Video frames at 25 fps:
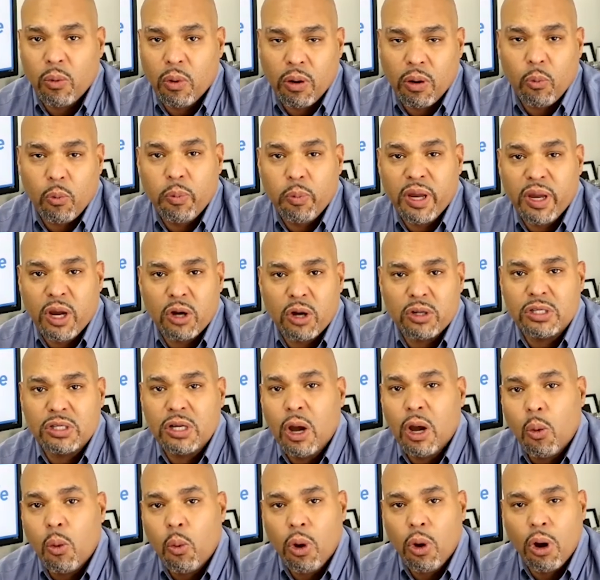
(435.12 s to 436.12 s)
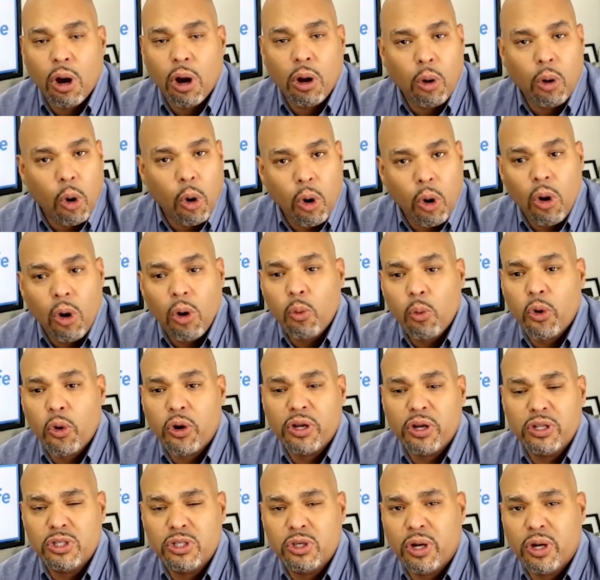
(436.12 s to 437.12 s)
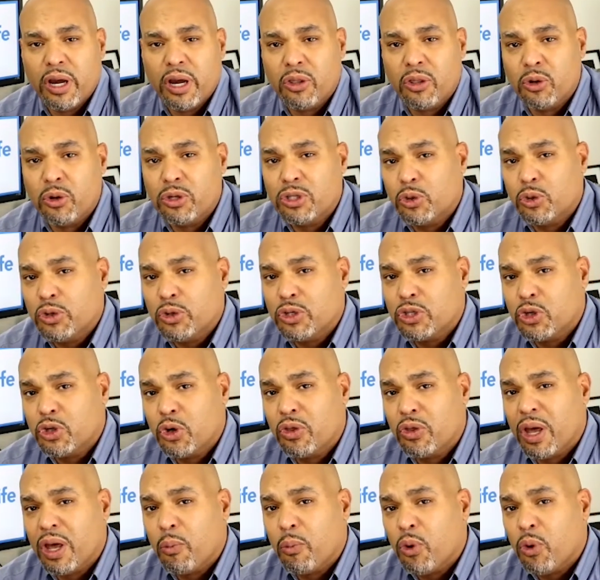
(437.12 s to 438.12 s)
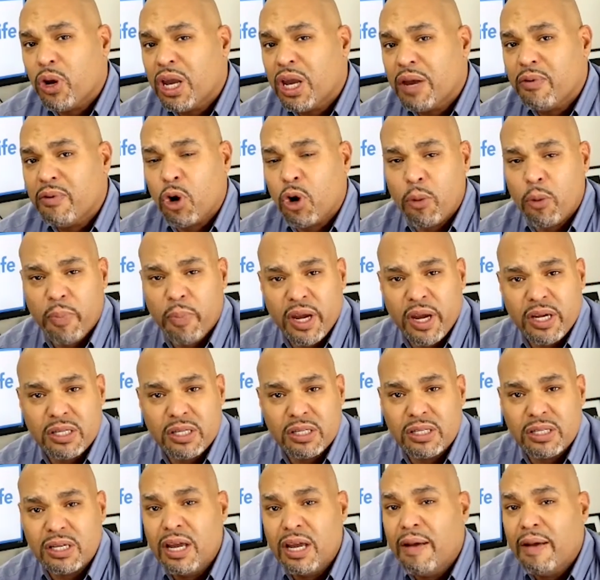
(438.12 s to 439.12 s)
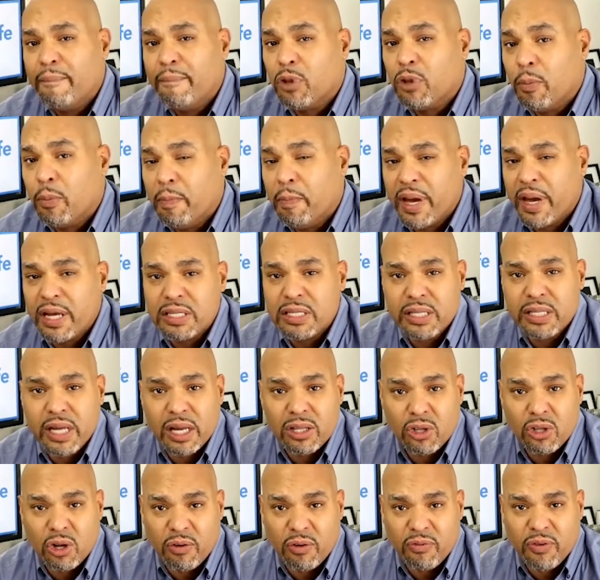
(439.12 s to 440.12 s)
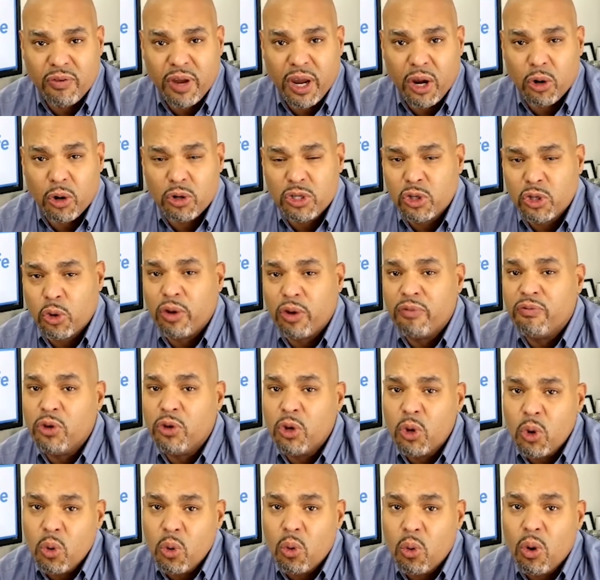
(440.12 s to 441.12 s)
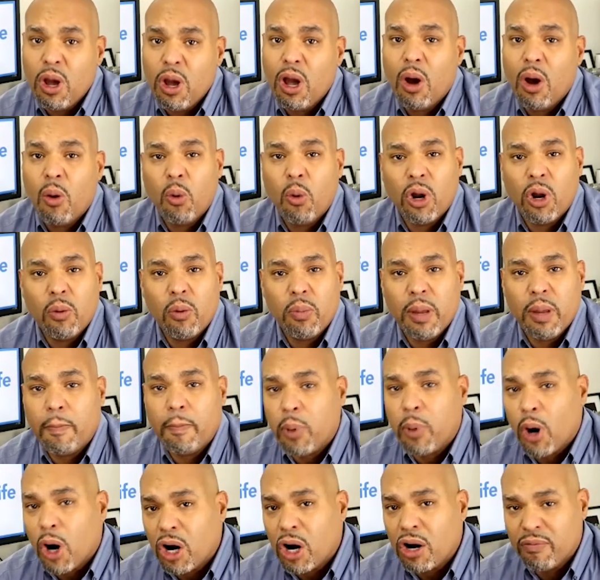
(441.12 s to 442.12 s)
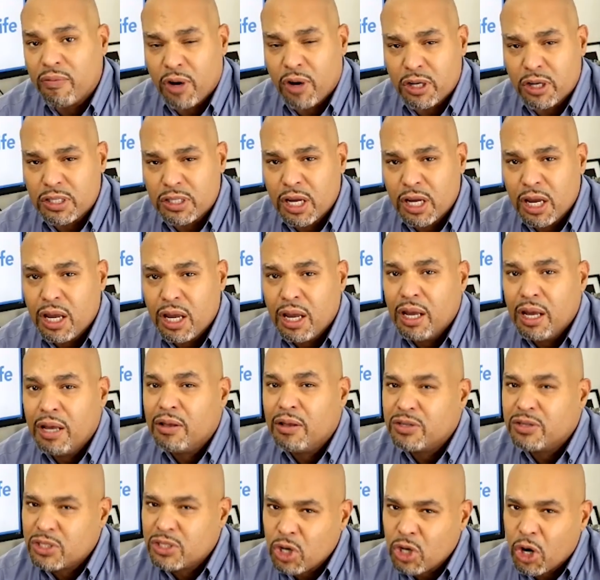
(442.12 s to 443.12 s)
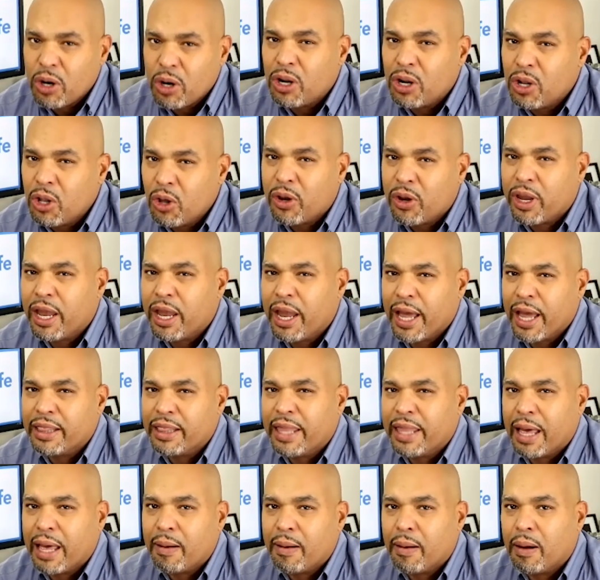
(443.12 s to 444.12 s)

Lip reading: because we are all working together to ensure that we're giving our patients the best standard of care. So if you want to be part of us, start looking at that